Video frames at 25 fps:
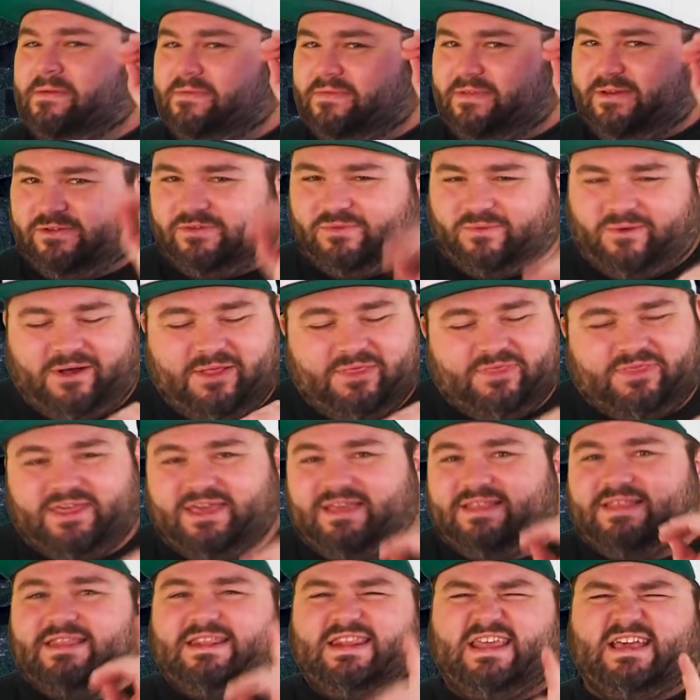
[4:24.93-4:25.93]
There's one
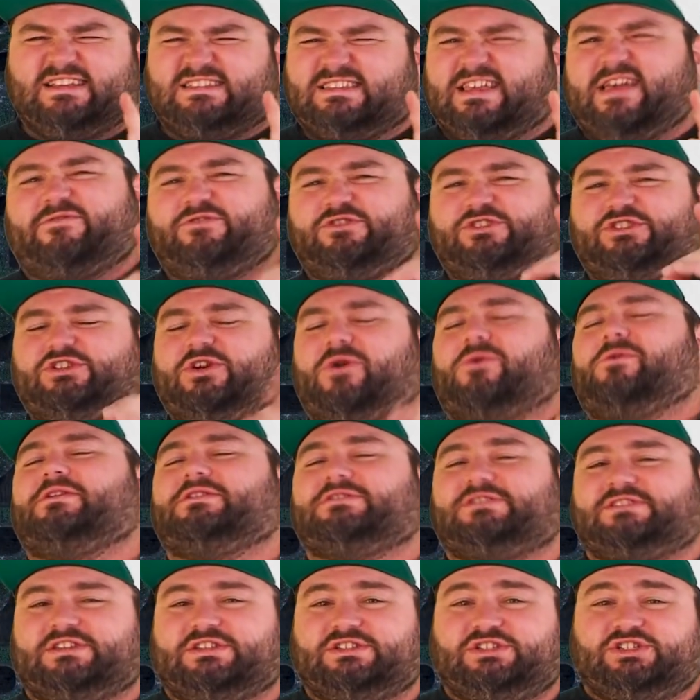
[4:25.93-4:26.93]
thing the Knicks have showed
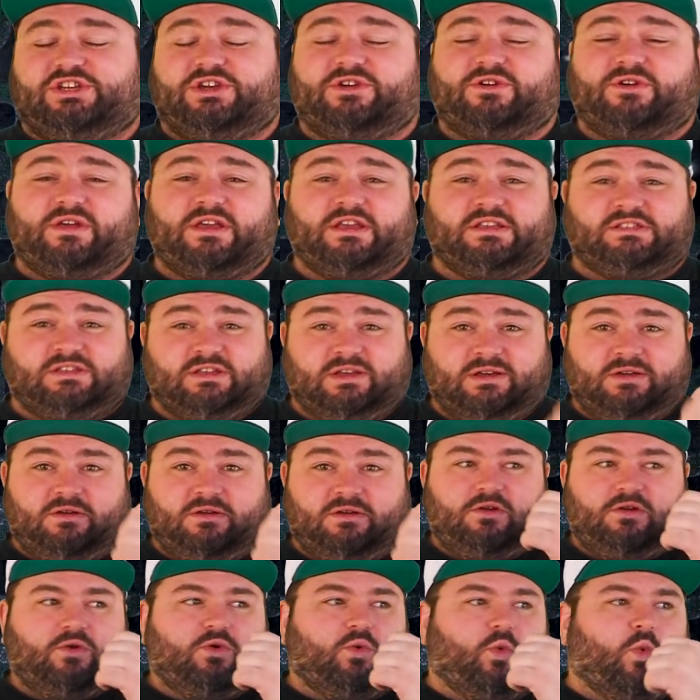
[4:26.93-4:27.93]
us this year is,
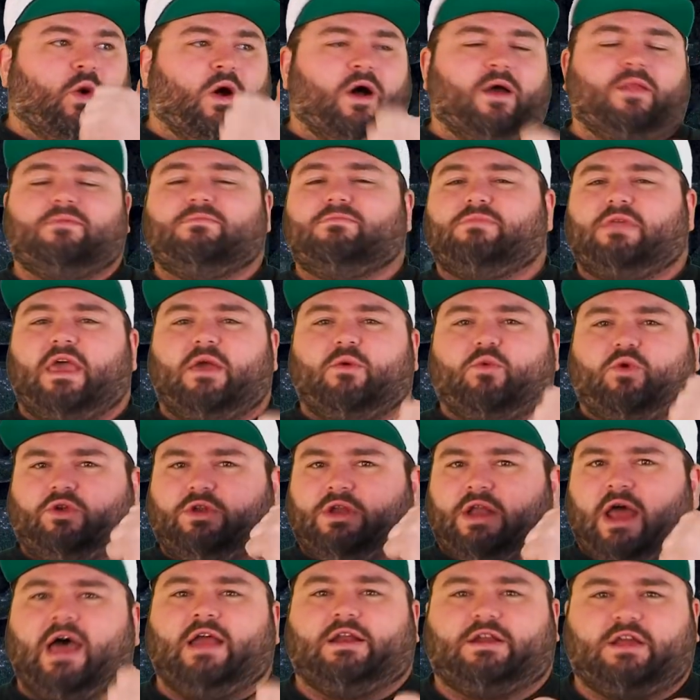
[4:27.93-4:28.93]
one, they will
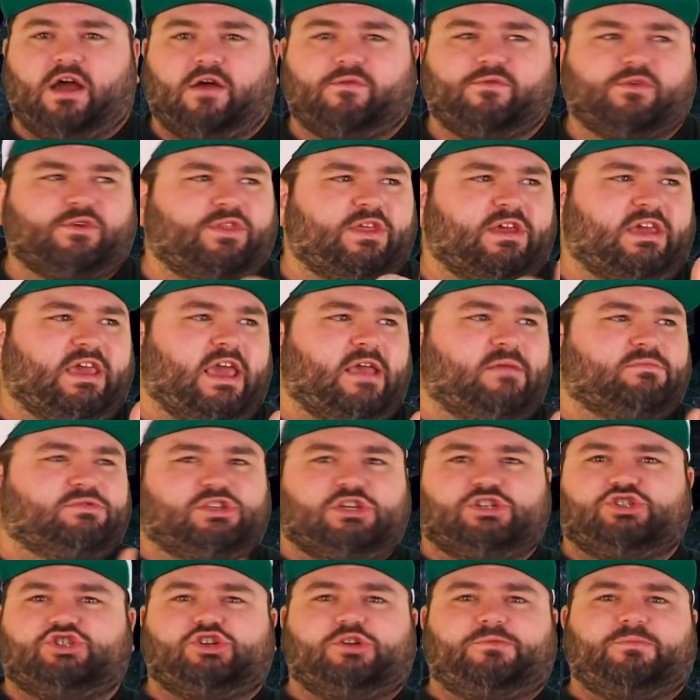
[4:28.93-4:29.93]
not cover the games
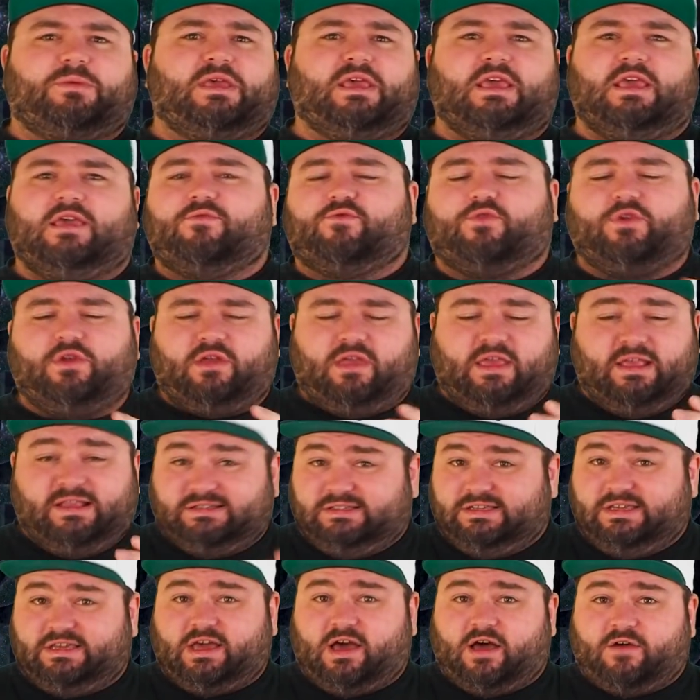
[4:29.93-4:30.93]
that should be
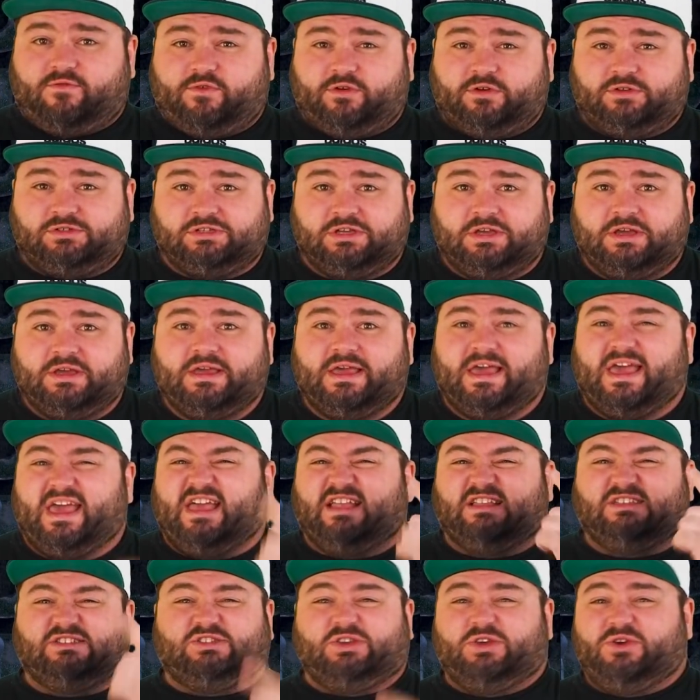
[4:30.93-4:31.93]
easy covers,
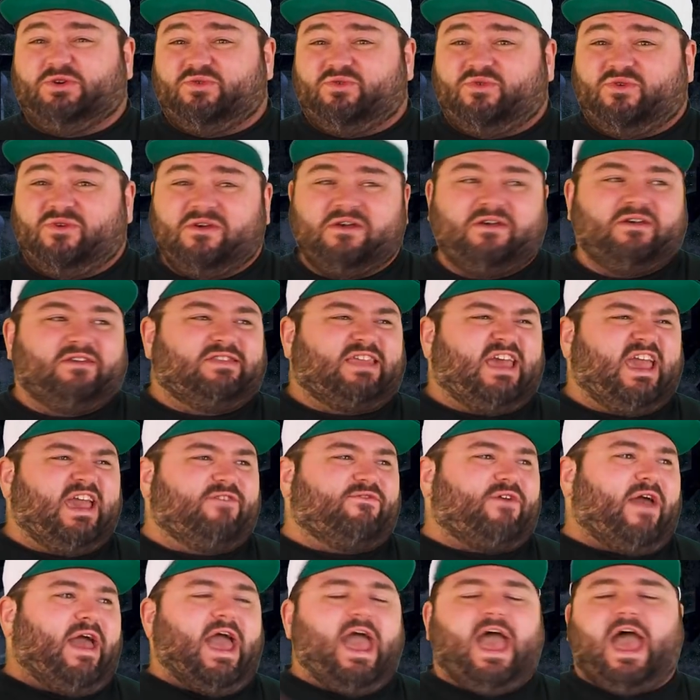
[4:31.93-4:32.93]
and two, they
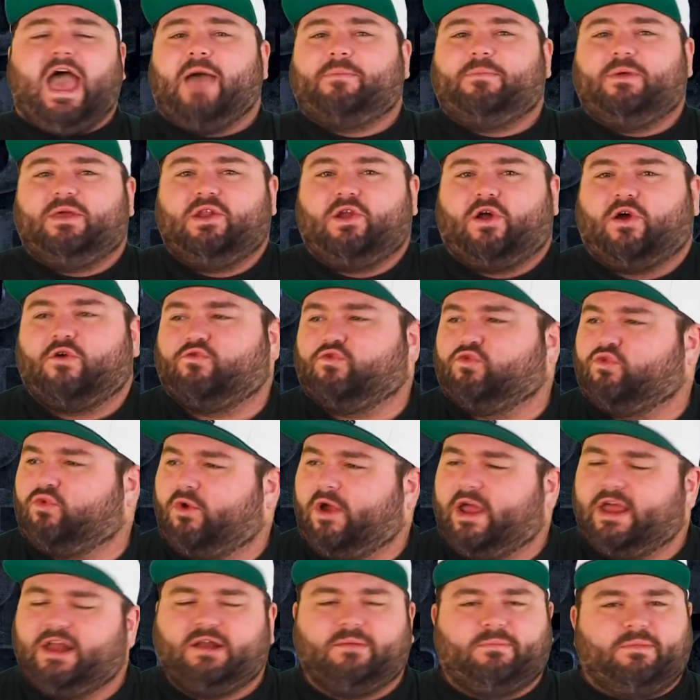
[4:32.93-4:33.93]
have a habit of
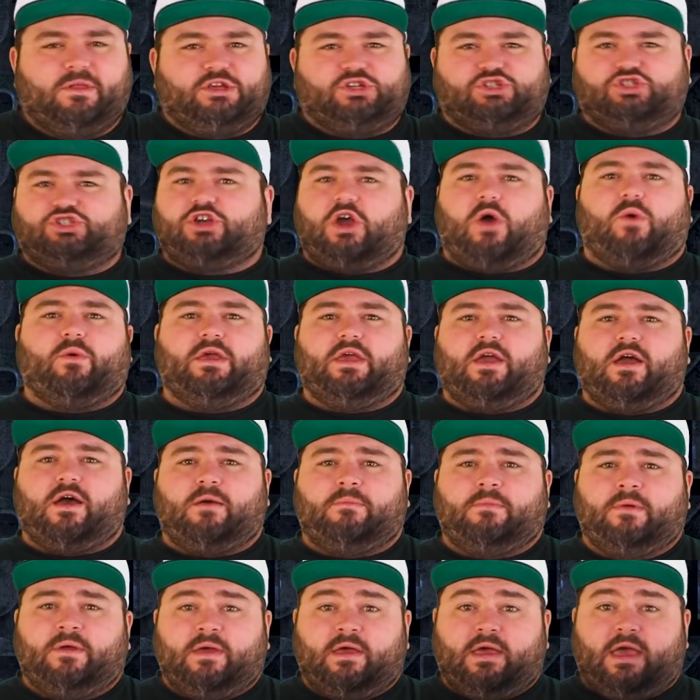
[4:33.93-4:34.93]
randomly showing
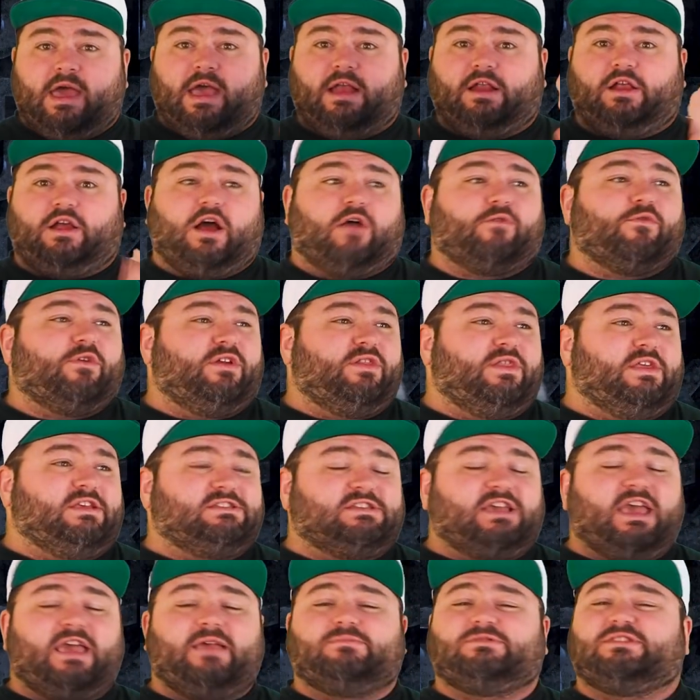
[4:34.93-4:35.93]
up and covering these
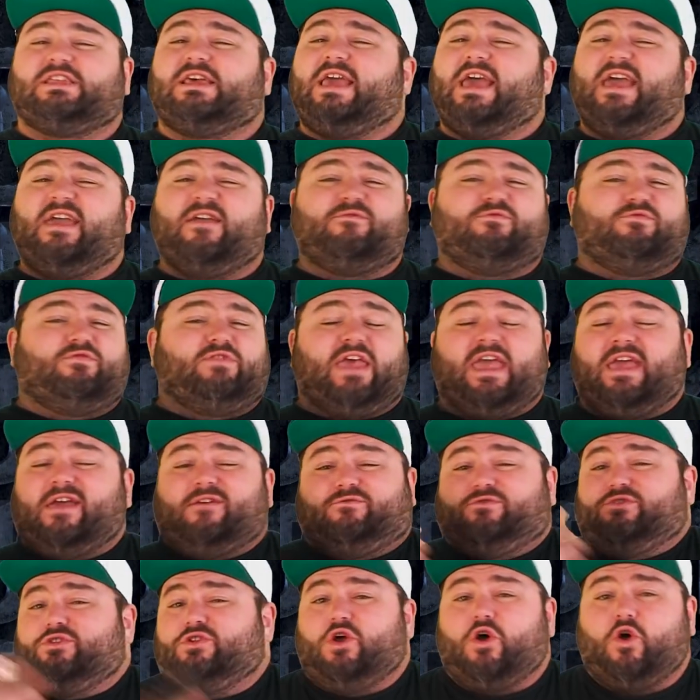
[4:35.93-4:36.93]
games they
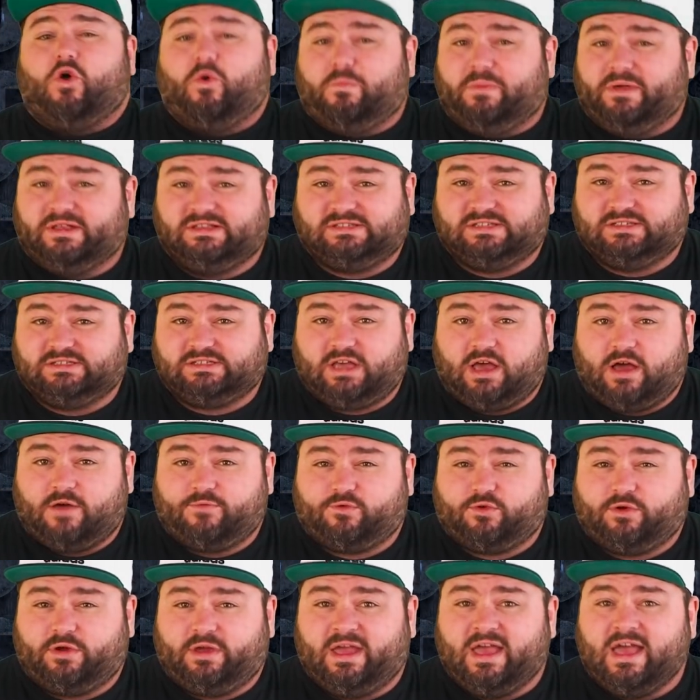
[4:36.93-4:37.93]
have no business
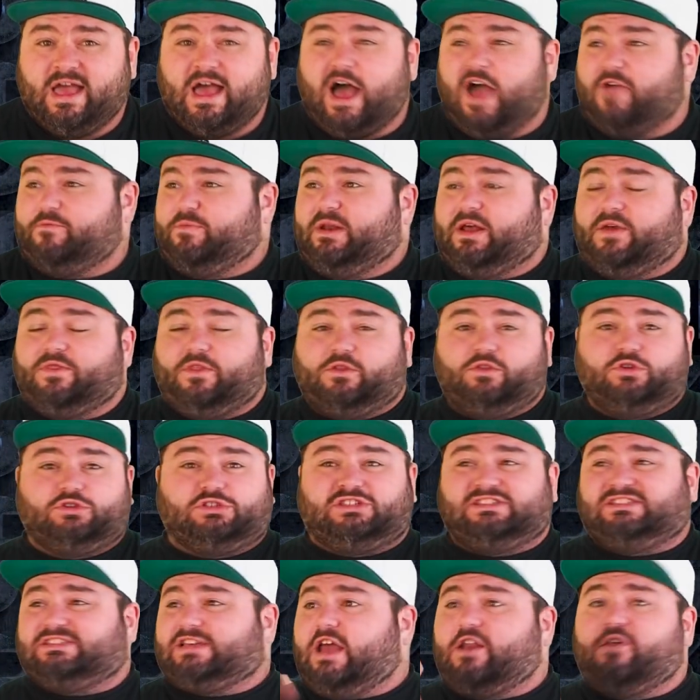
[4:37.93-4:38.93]
covering. I've been on the
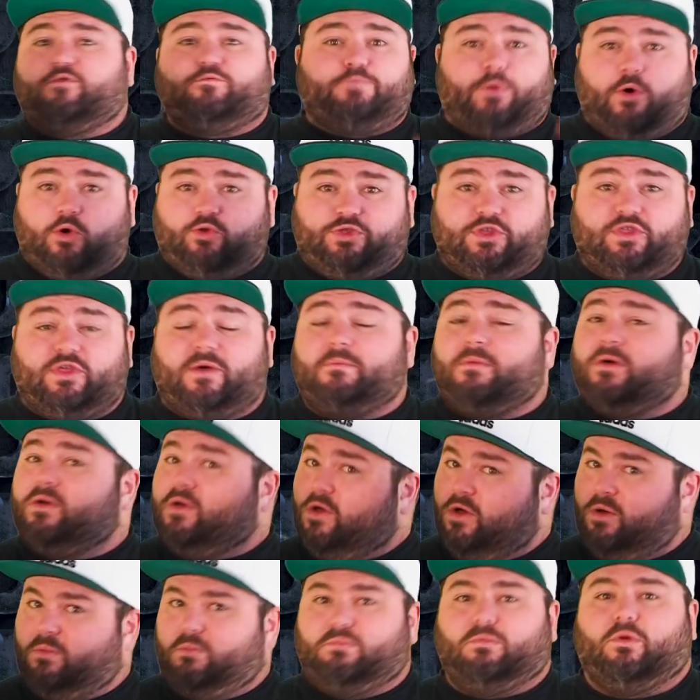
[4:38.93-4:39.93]
losing side of both of them
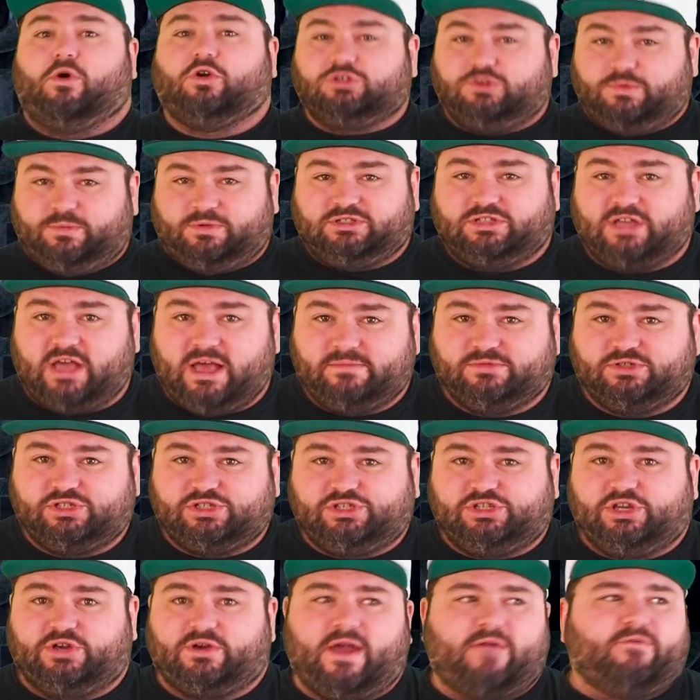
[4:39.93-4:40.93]
multiple times
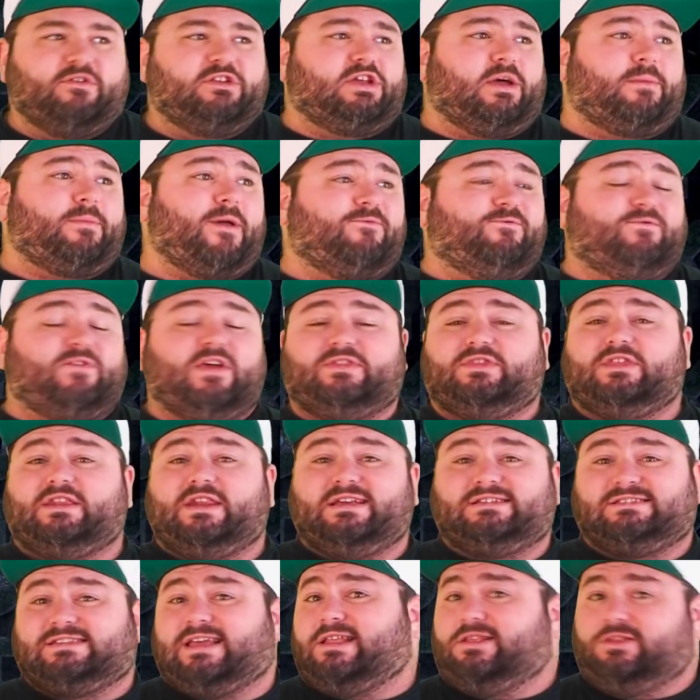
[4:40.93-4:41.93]
this year. Every time I fade the
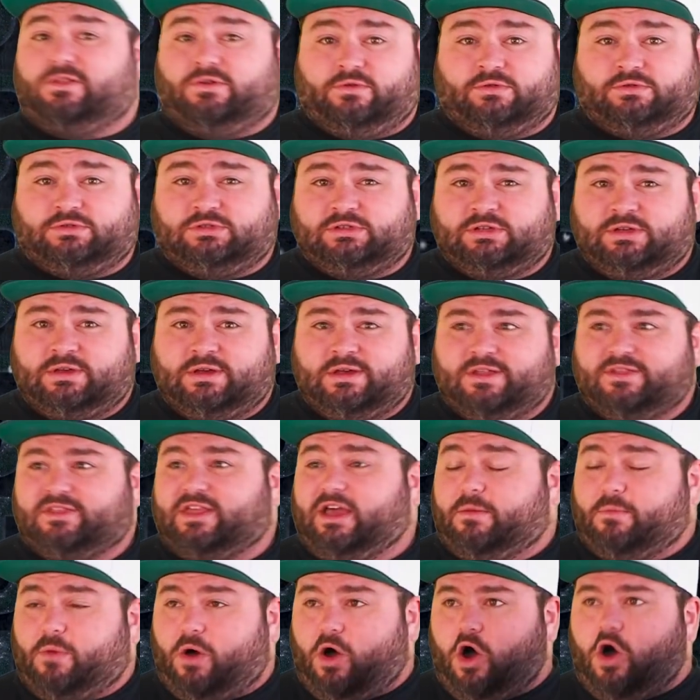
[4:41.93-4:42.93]
Knicks, I lose. I
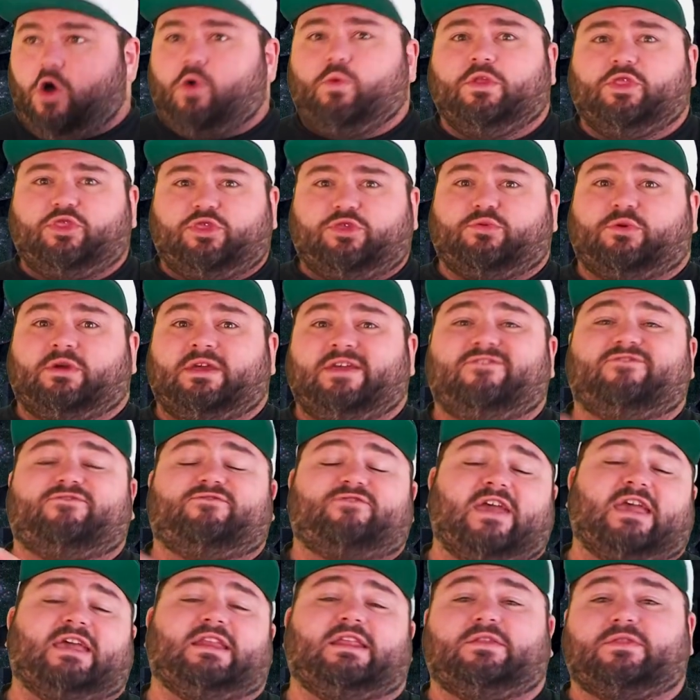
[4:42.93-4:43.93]
think I'm 0-3
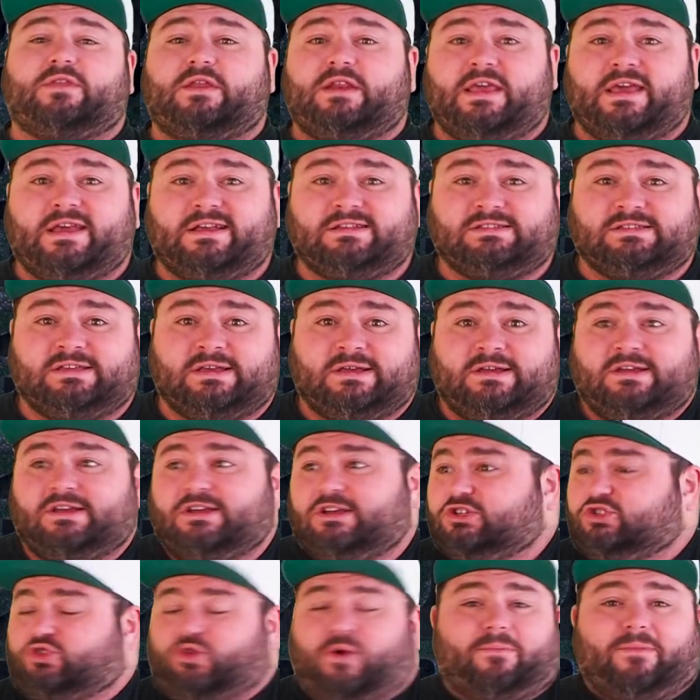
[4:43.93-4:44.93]
fading the Knicks,
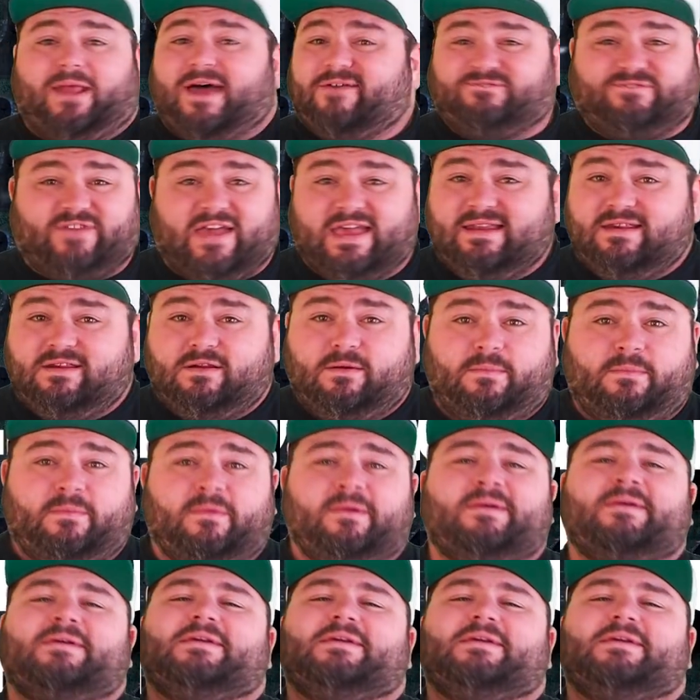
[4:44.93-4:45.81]
so I'm not fading them.